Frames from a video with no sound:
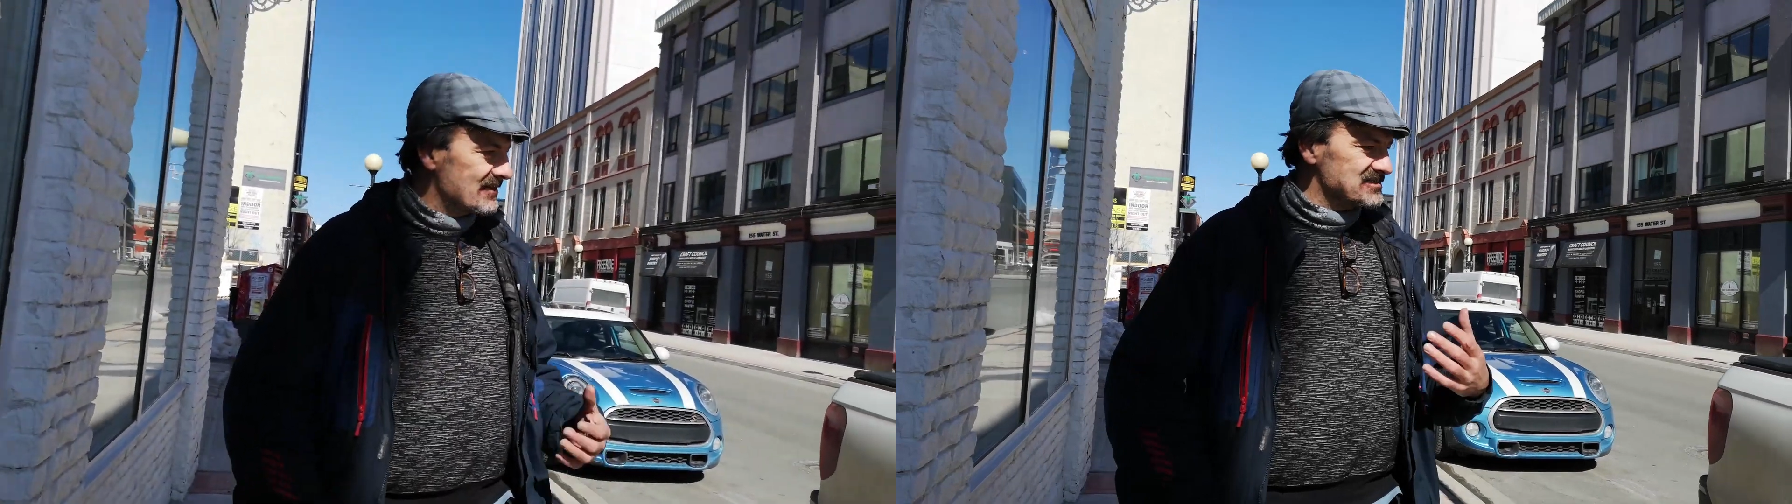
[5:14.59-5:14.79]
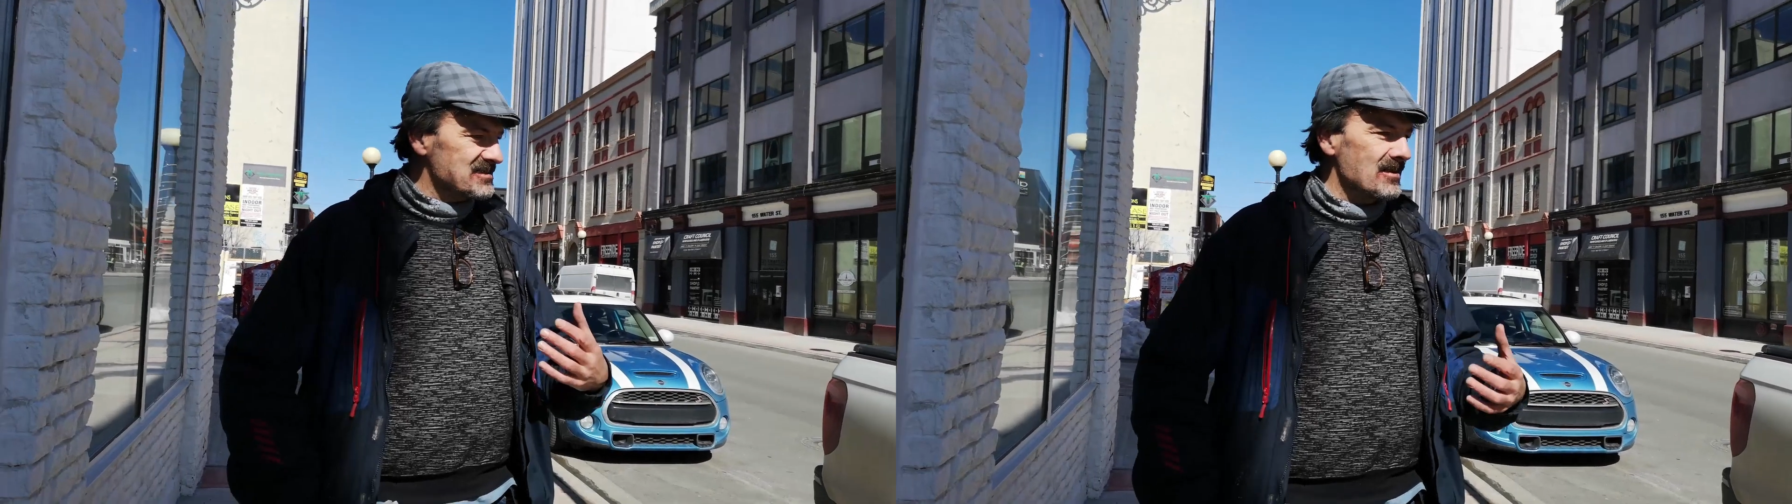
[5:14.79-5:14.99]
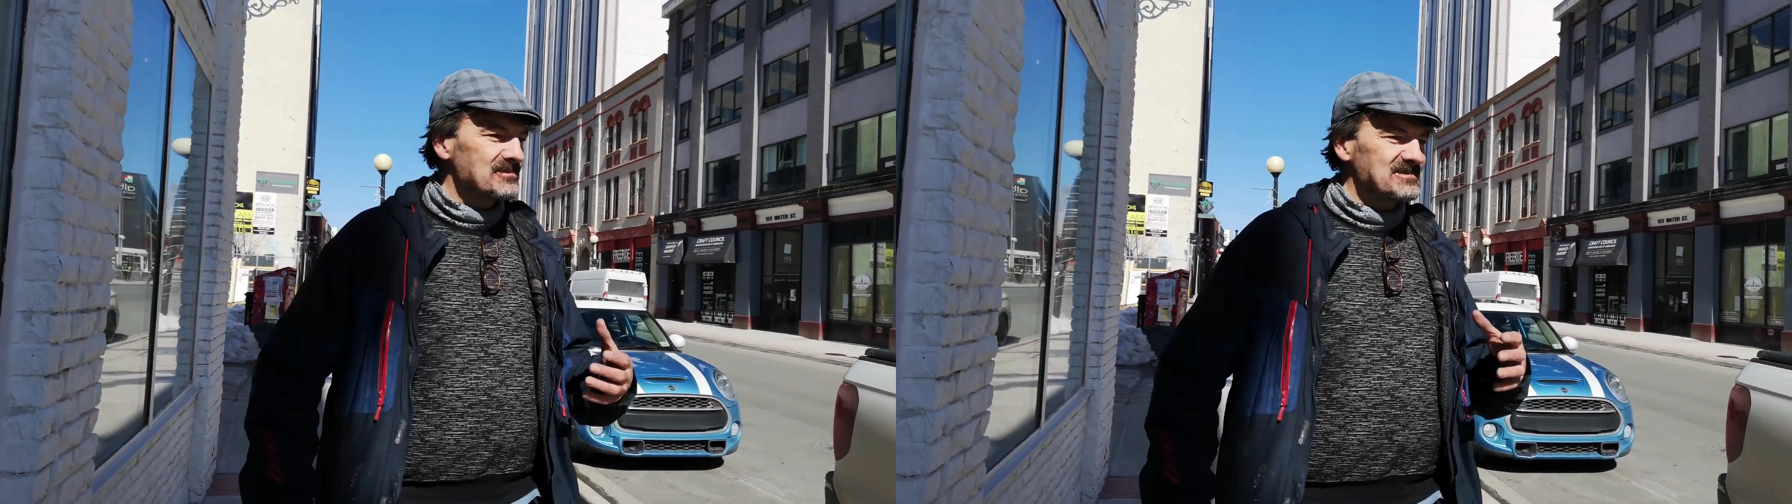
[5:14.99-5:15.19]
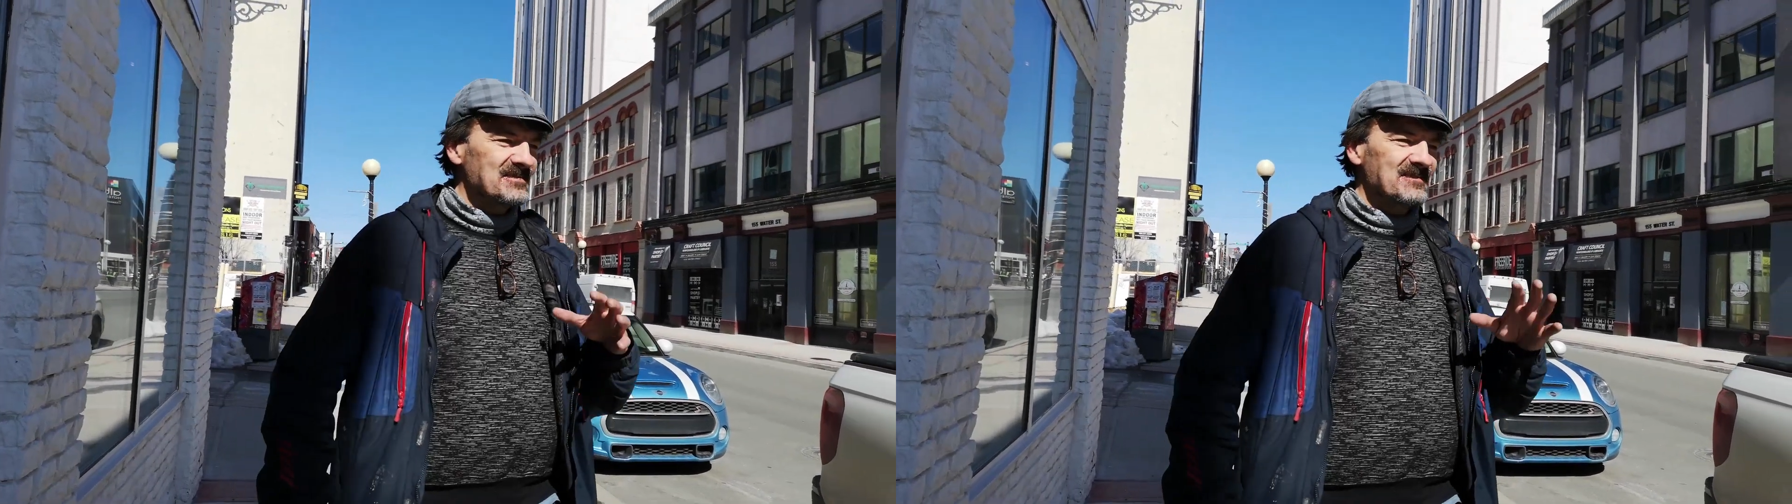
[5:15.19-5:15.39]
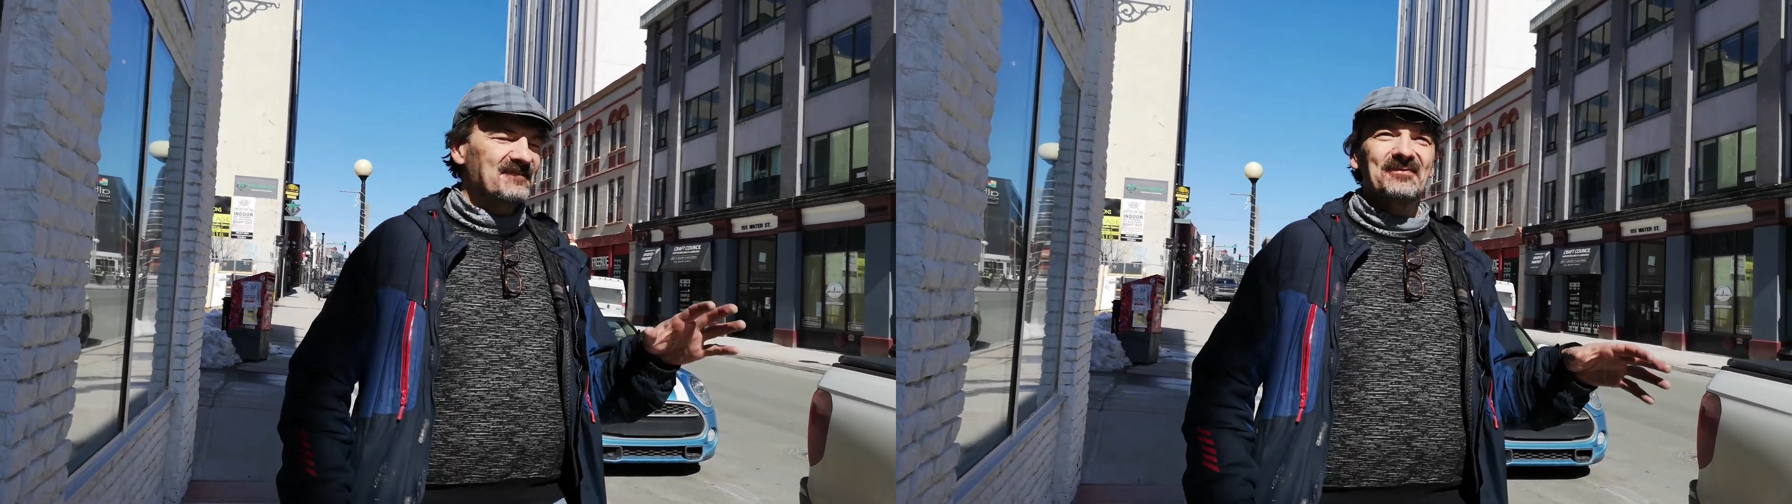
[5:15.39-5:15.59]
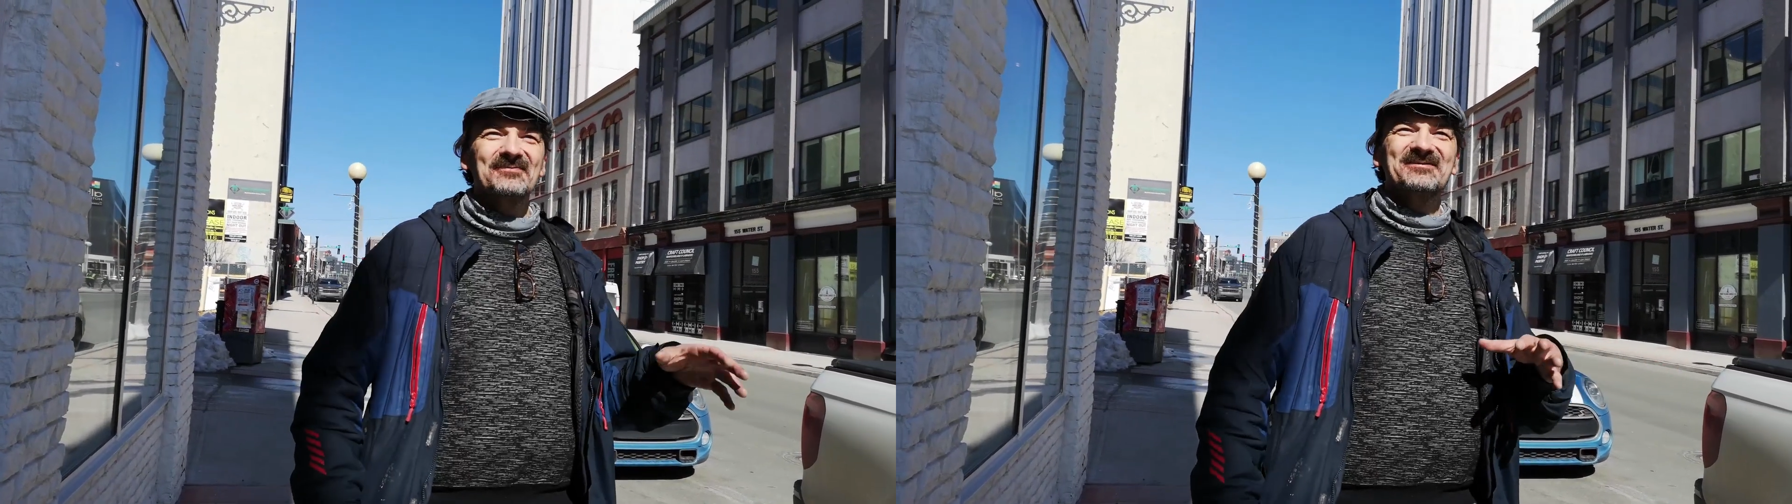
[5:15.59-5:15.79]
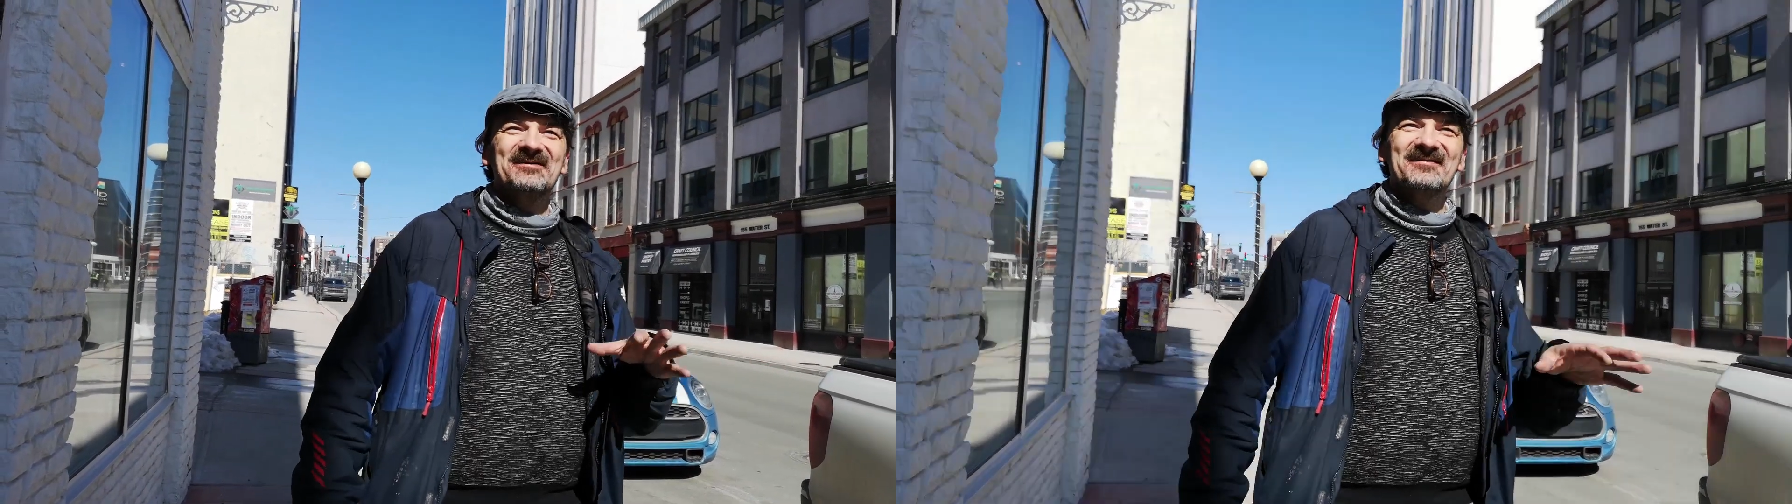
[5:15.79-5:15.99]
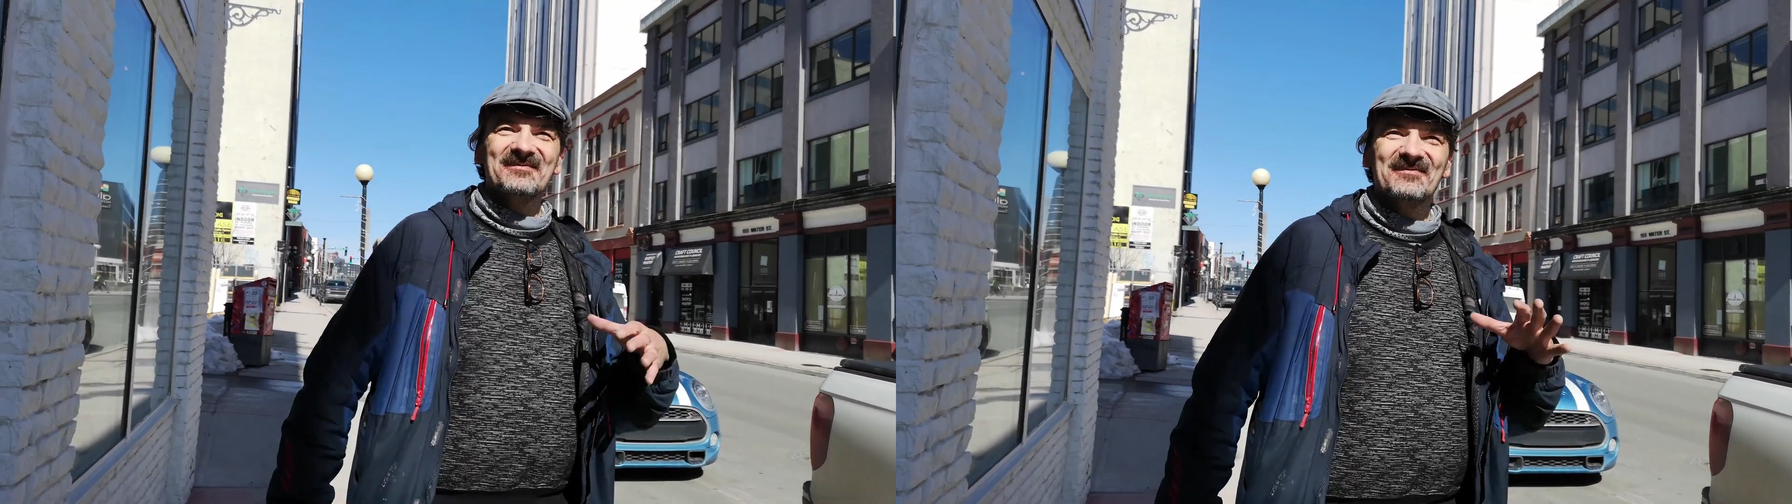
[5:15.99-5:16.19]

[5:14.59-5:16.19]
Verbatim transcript: I was always very photogenic